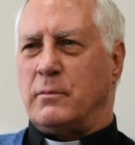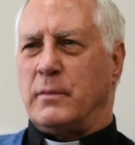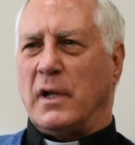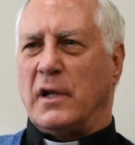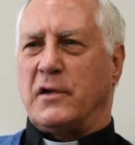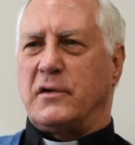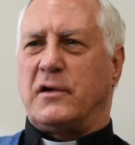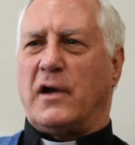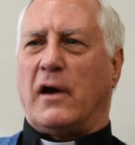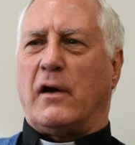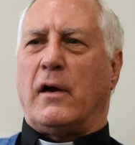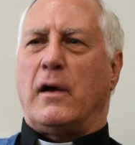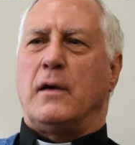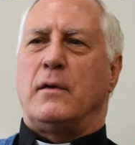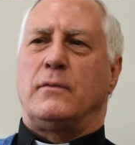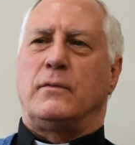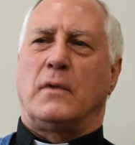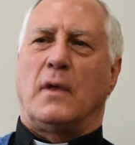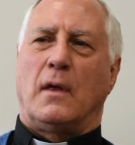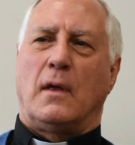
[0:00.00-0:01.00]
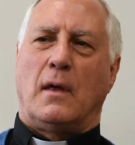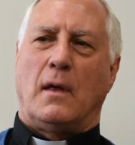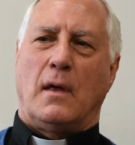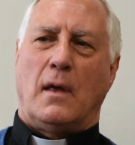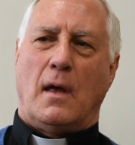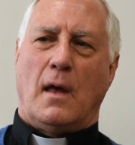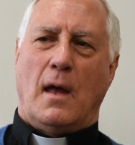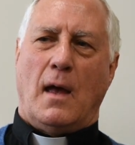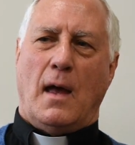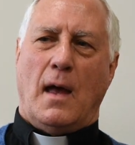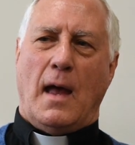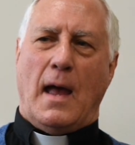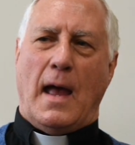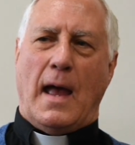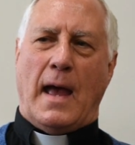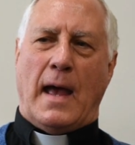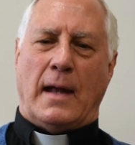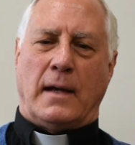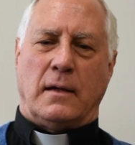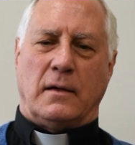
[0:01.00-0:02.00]
and military.
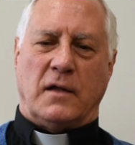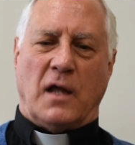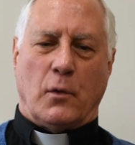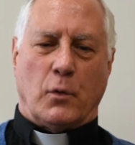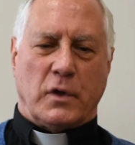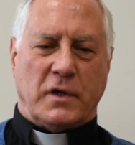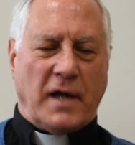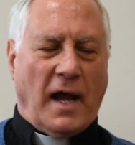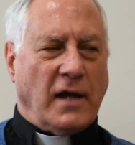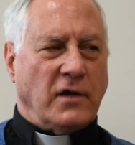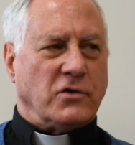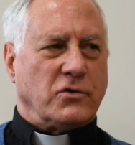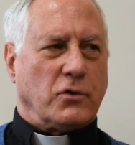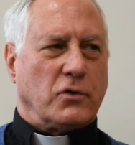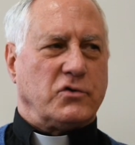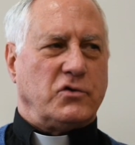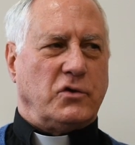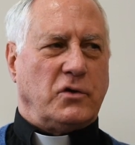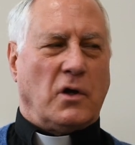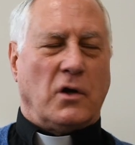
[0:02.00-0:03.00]
And they were dangerous.